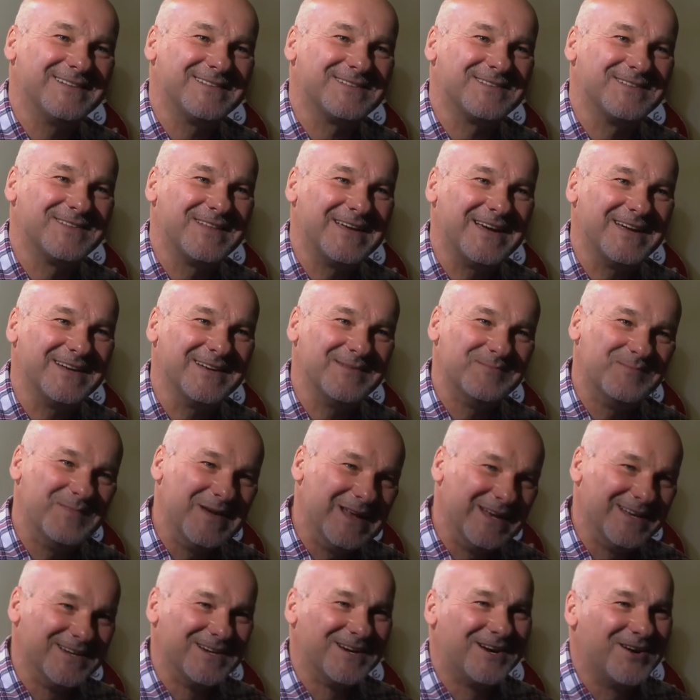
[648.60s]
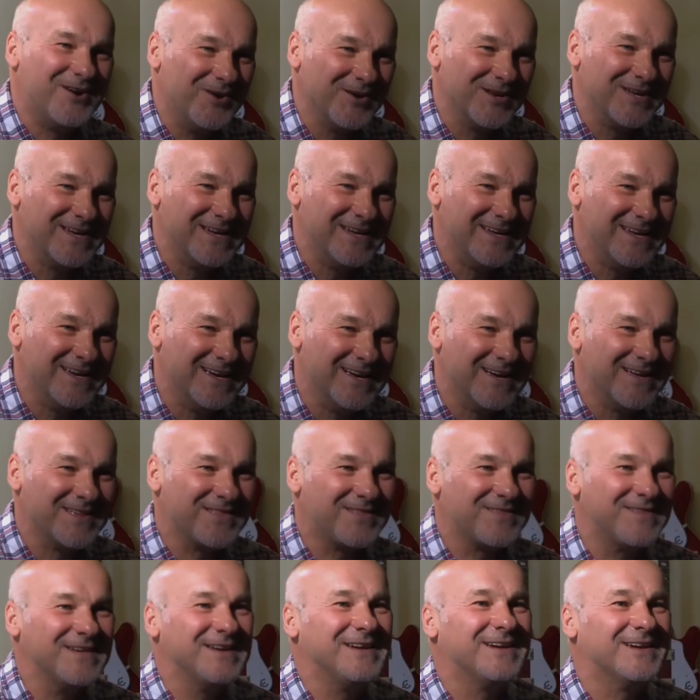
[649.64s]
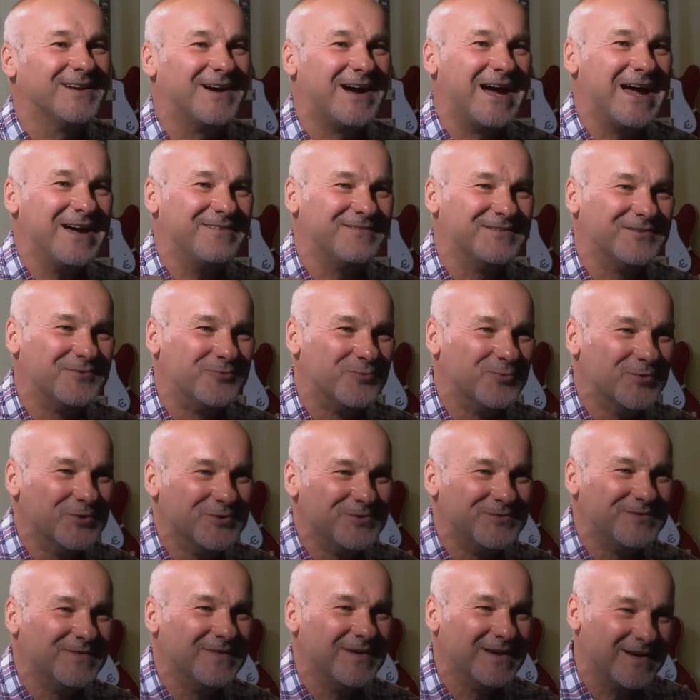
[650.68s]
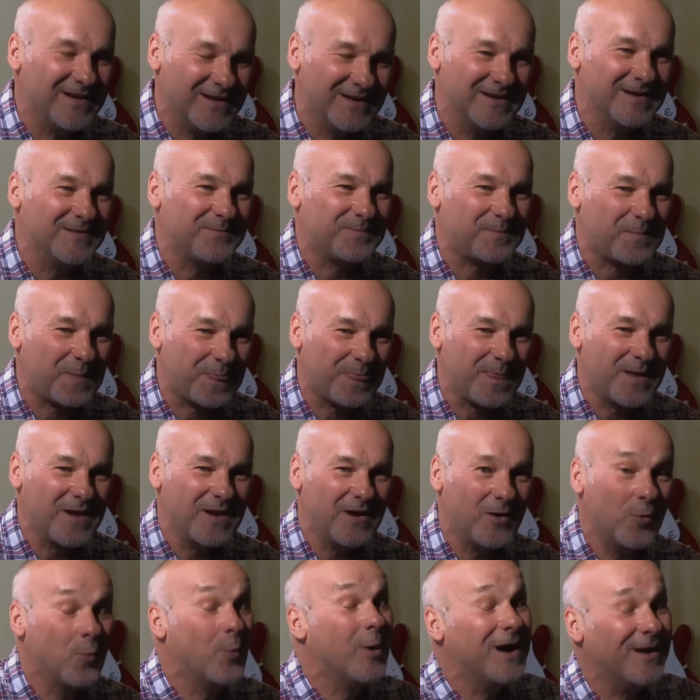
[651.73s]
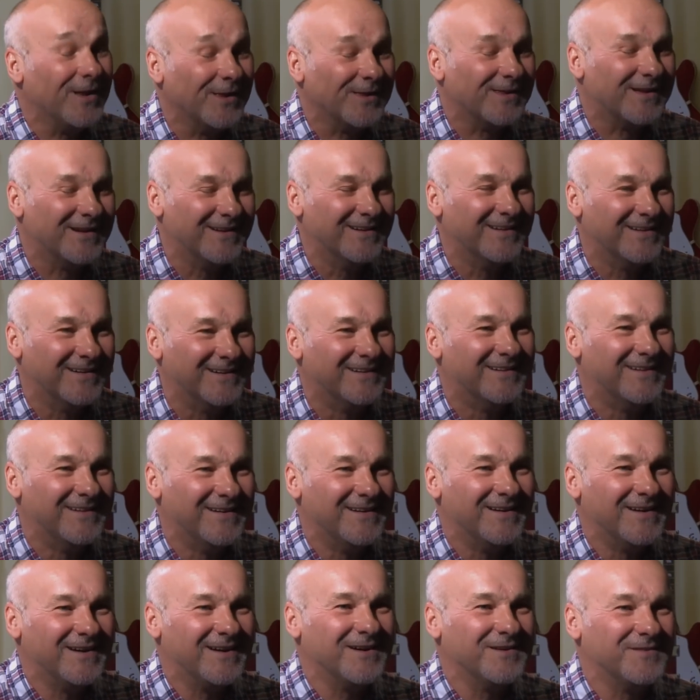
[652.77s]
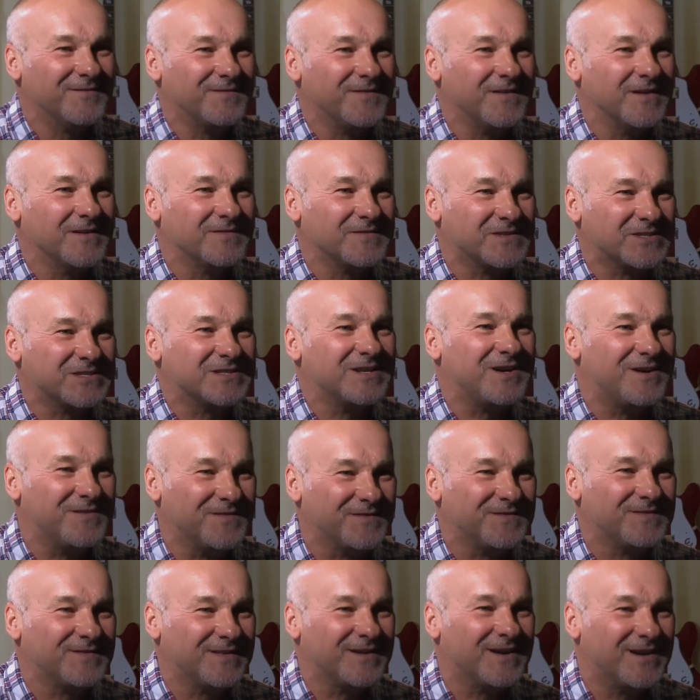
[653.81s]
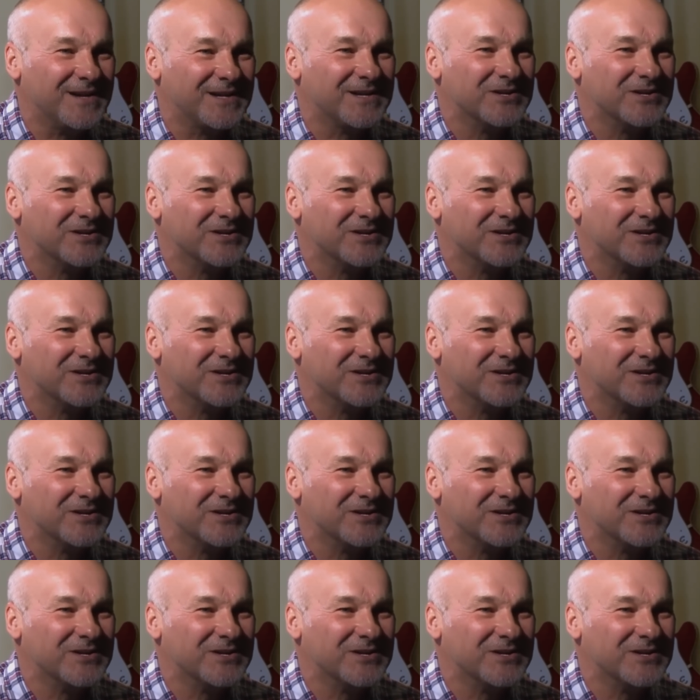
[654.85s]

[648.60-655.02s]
to that melancholy uh, thing, and I have a root, a, a well of, of stuff that I